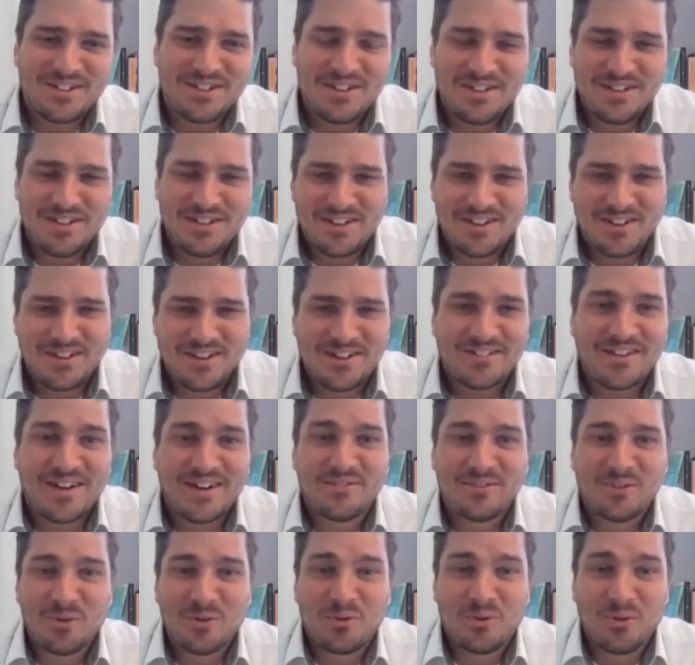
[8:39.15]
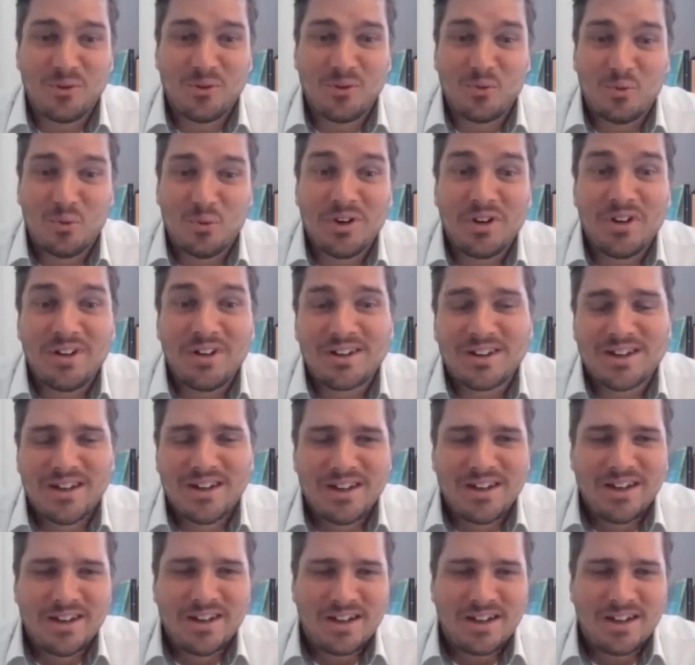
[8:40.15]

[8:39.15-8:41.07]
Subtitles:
you kind of have to do the work.